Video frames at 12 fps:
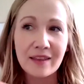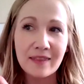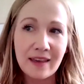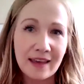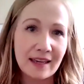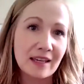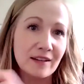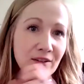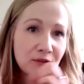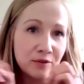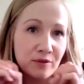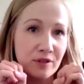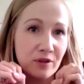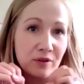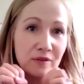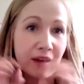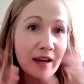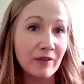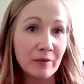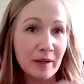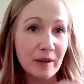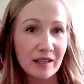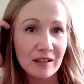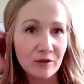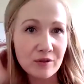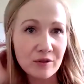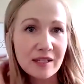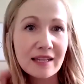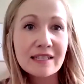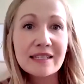that they can use, that everybody can use and